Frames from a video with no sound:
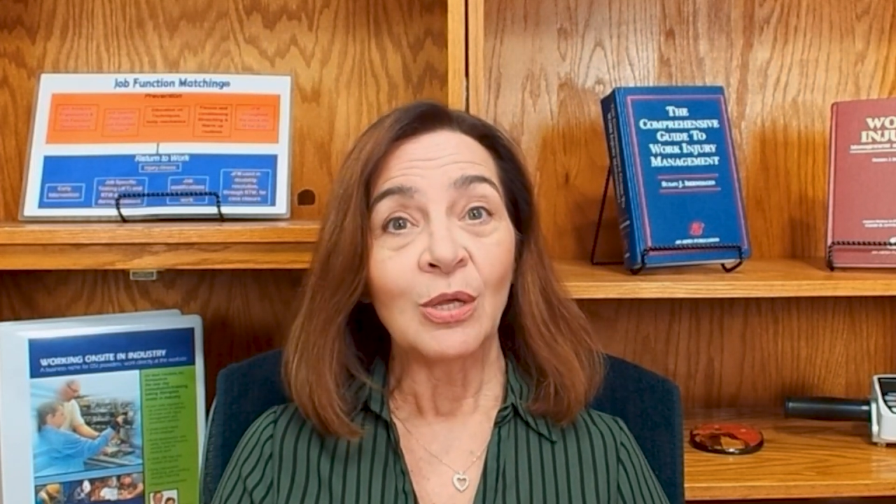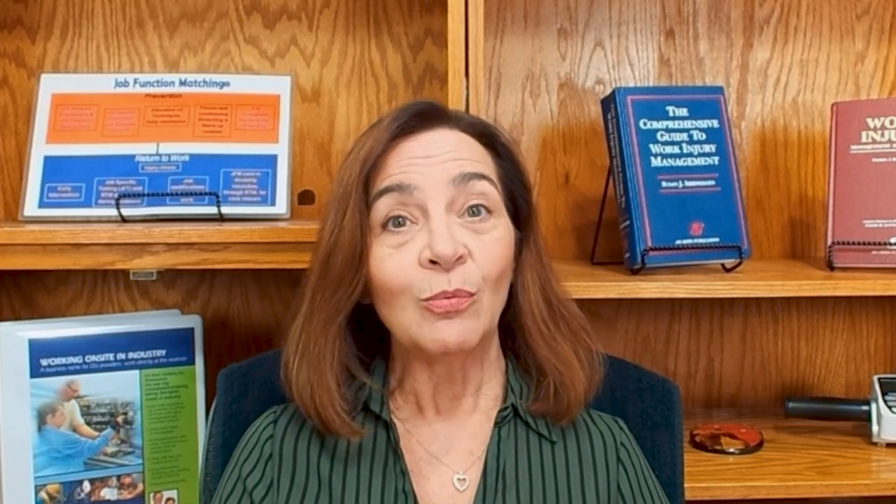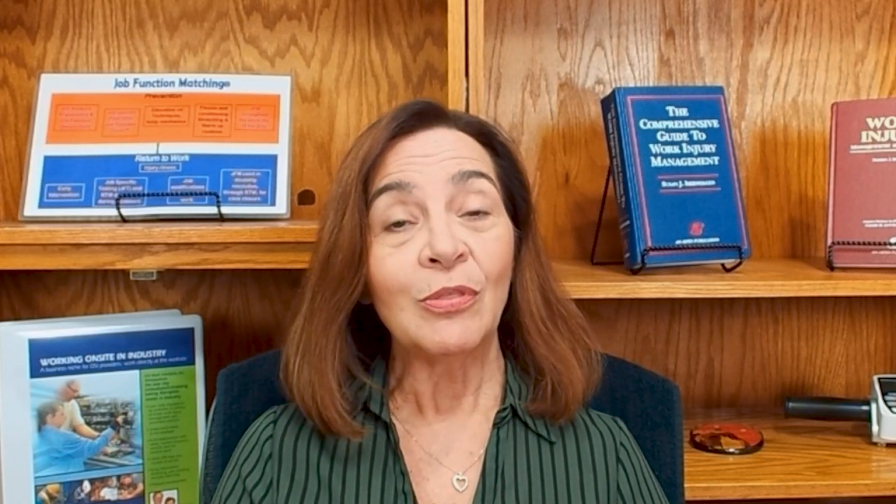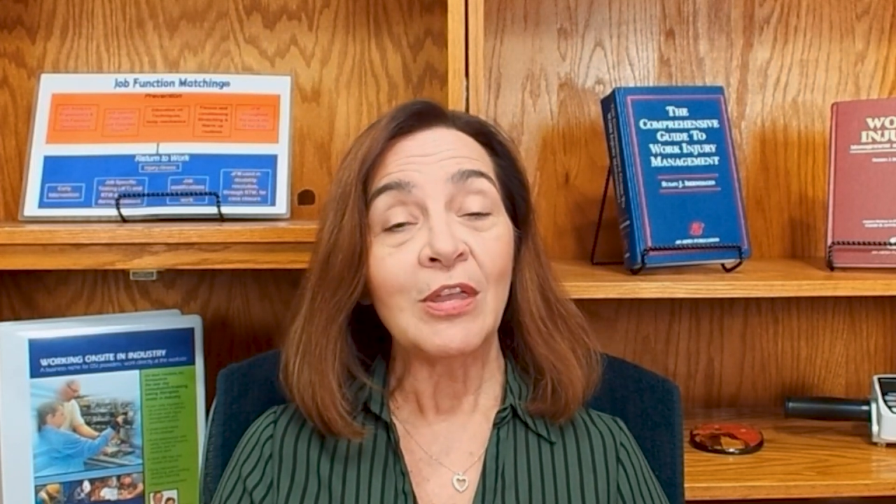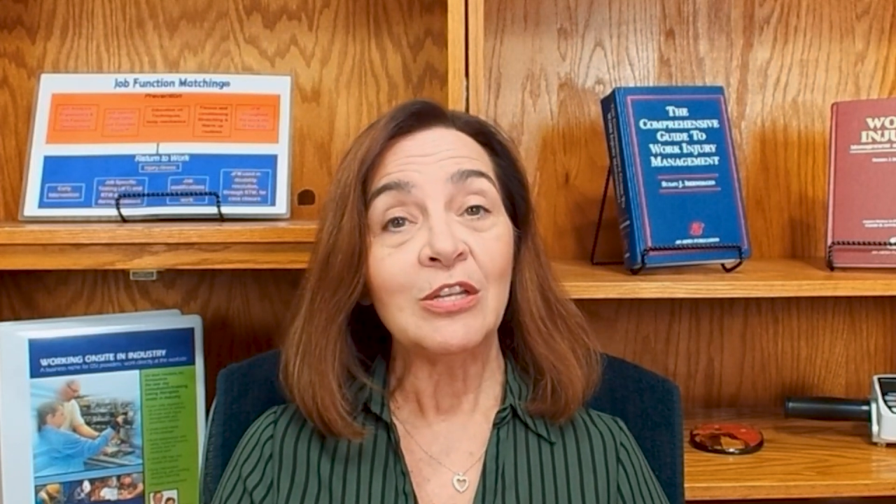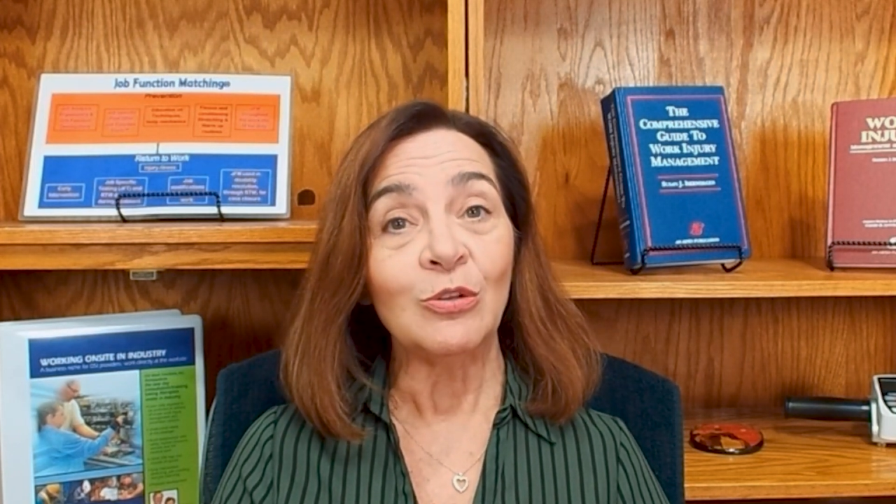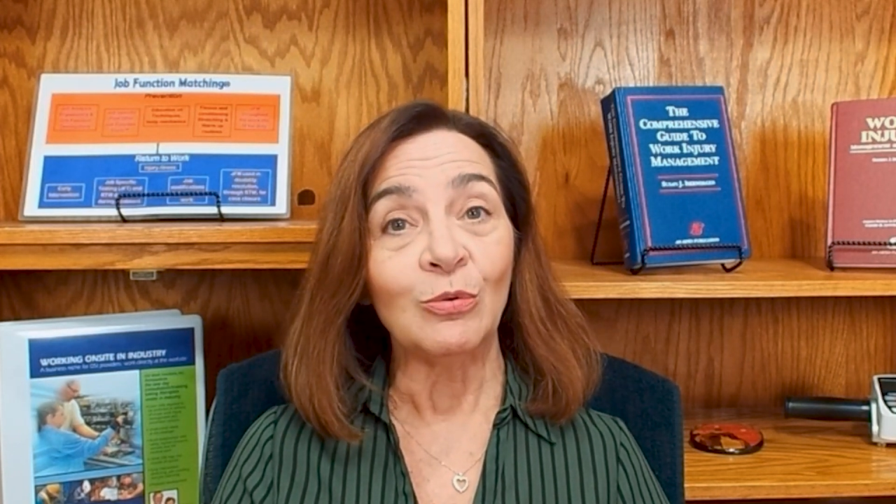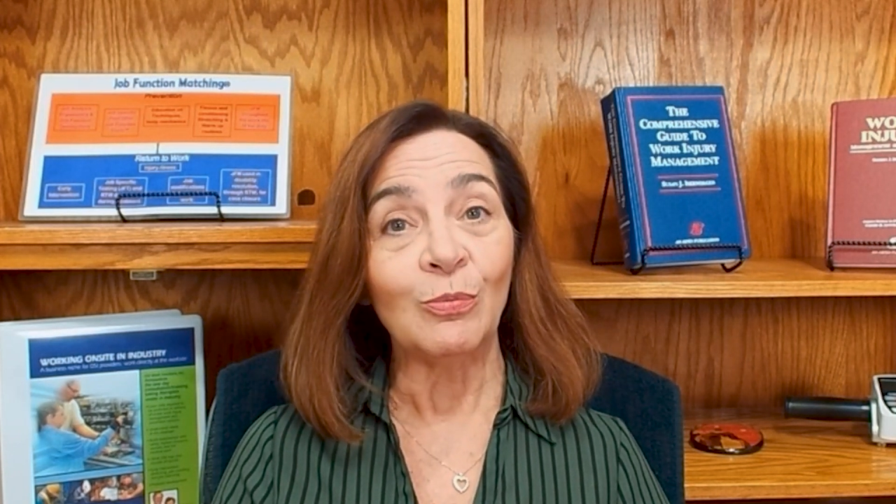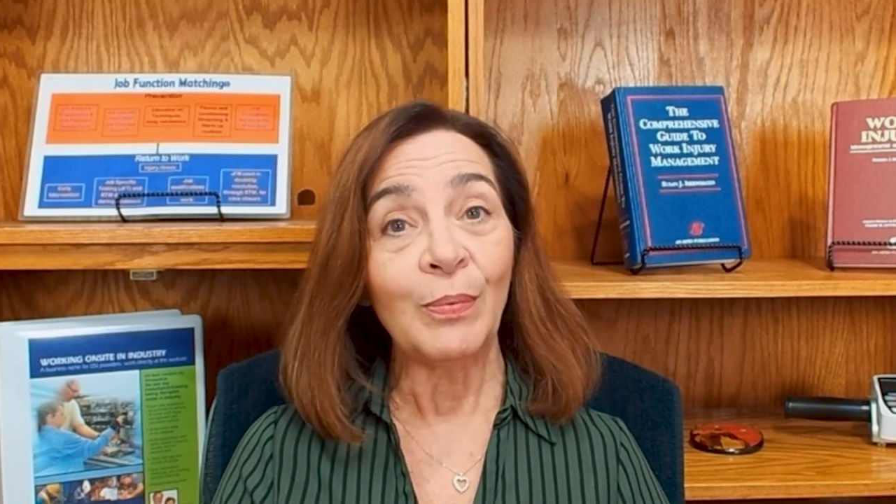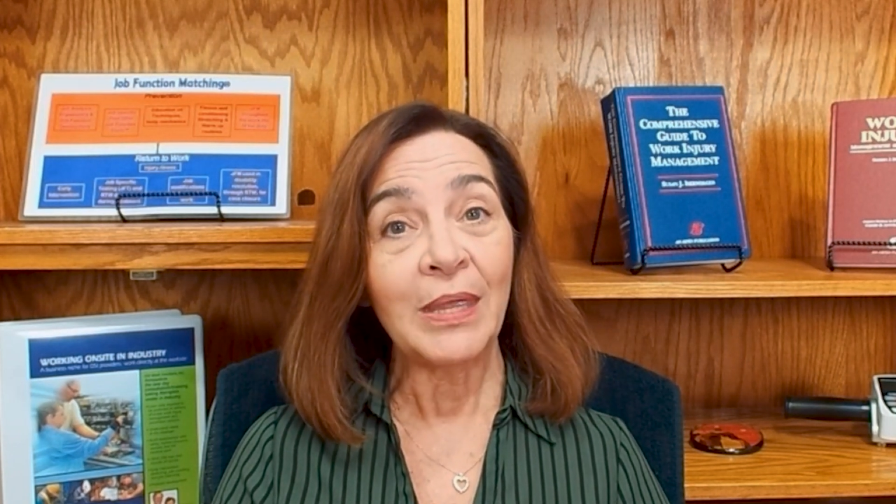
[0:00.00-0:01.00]
with a
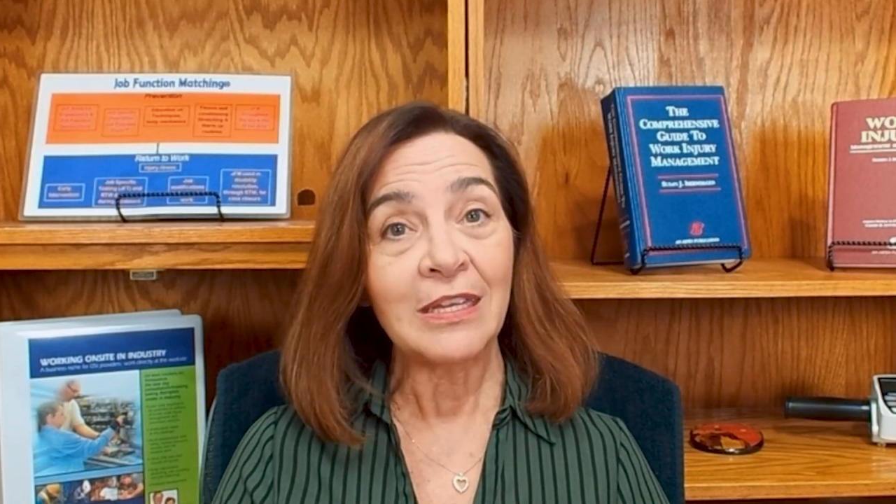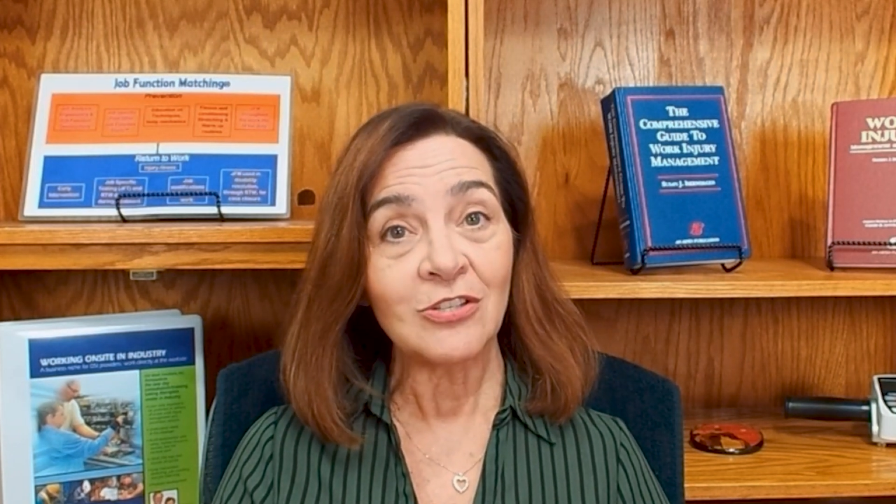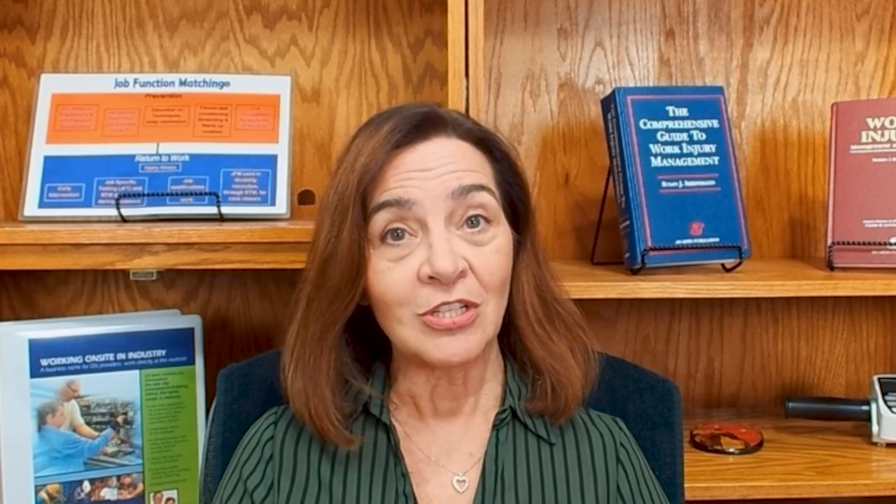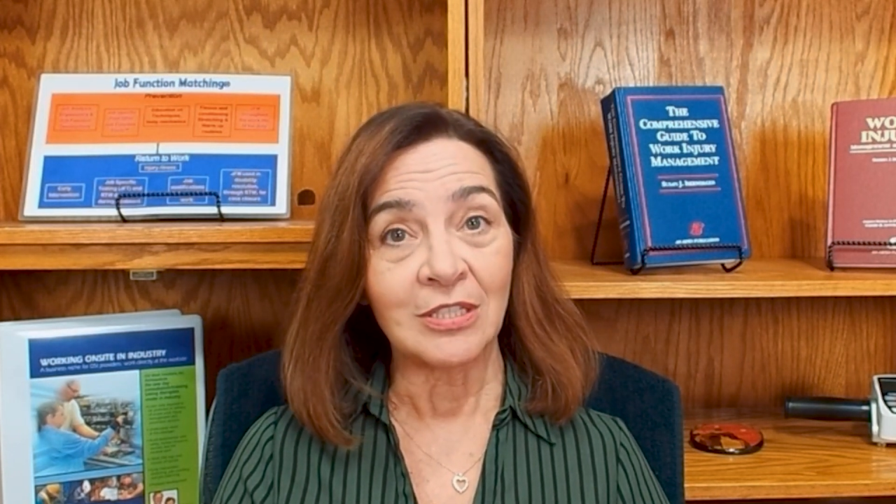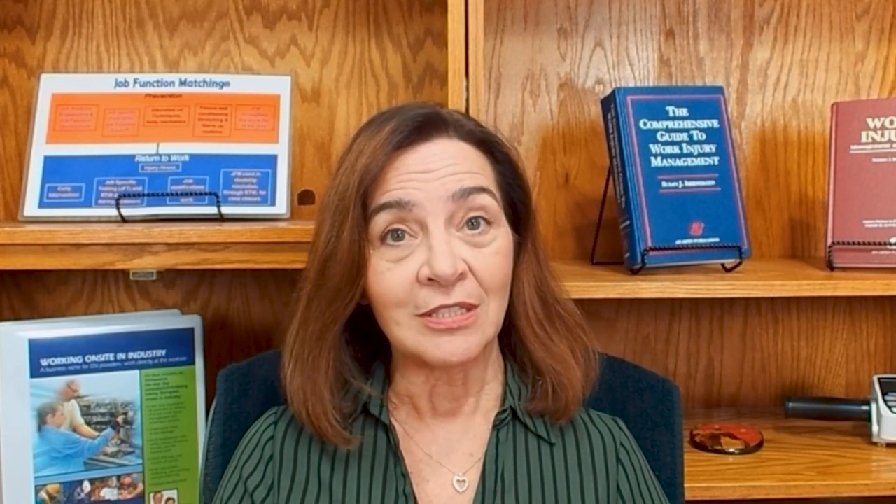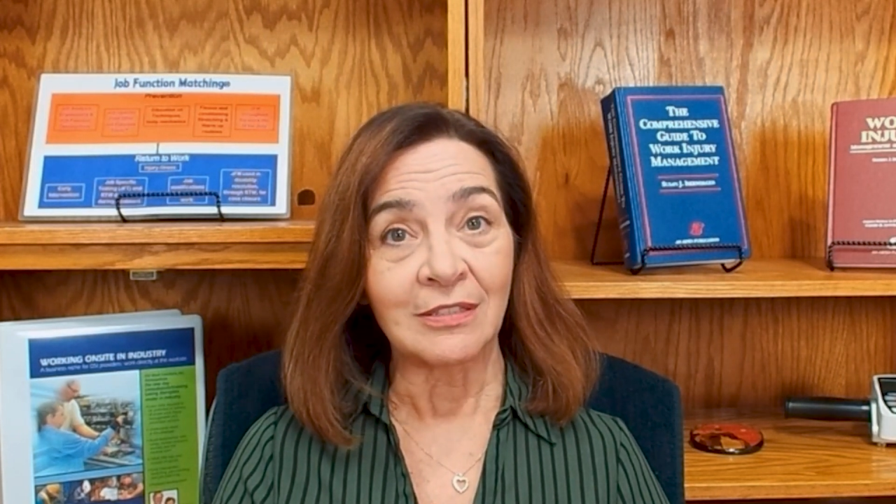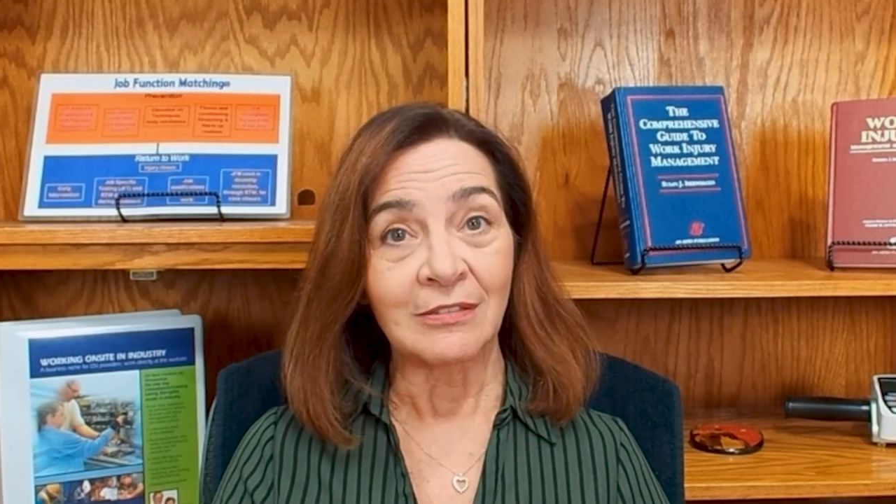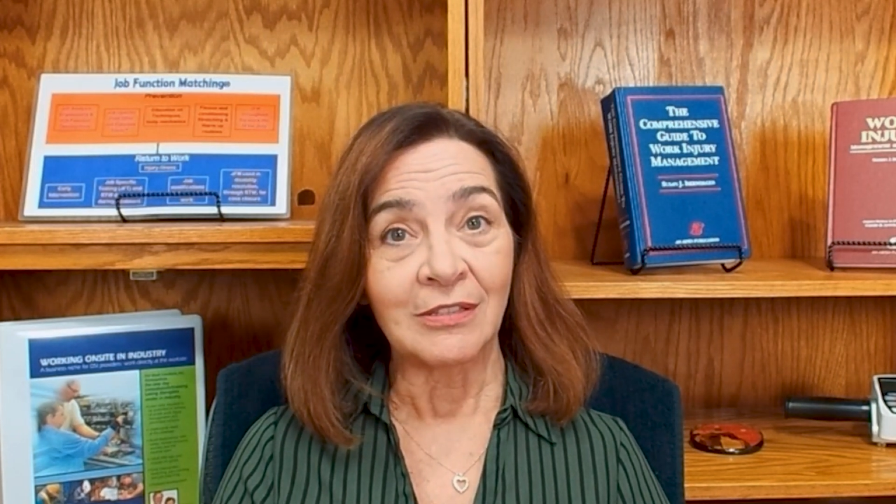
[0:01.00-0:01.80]
new patient.